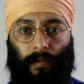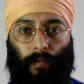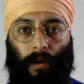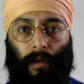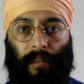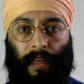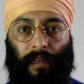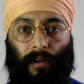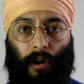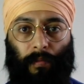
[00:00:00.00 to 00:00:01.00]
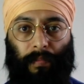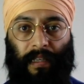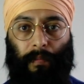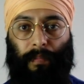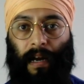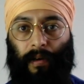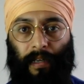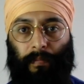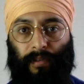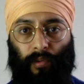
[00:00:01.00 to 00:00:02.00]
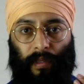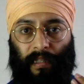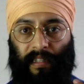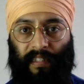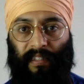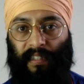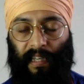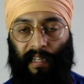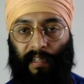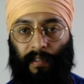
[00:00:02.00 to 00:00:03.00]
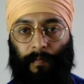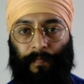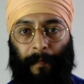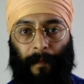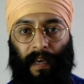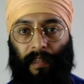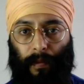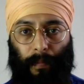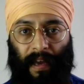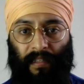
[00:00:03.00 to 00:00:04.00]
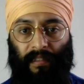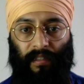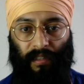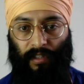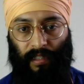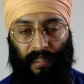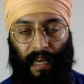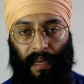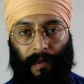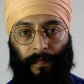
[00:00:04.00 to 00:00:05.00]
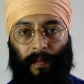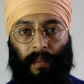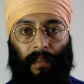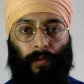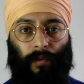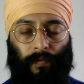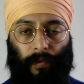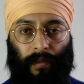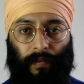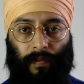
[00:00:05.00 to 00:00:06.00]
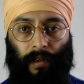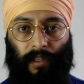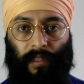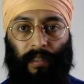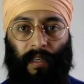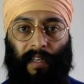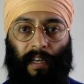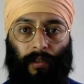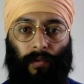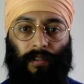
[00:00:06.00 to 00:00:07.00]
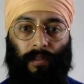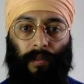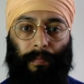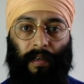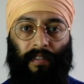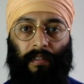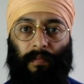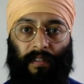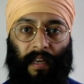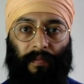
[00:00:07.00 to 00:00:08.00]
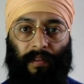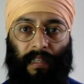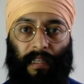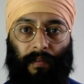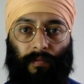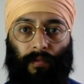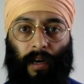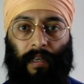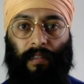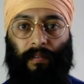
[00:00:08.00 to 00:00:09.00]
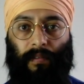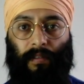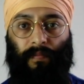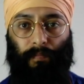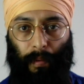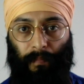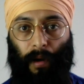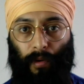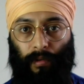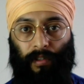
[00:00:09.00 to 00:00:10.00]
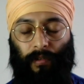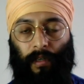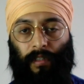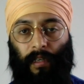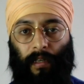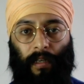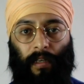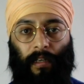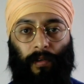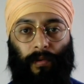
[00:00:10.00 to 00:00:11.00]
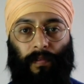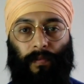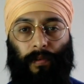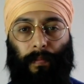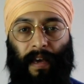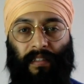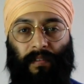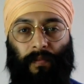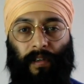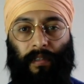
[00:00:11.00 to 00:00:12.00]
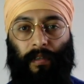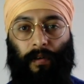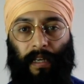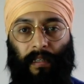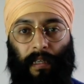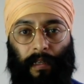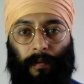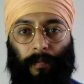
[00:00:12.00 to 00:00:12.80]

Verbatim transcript: One, there can't be a barrier between the skin and the mask, such as hair, in order for it to function, and also the person must have the right bone structure in order for the mask to fit correctly.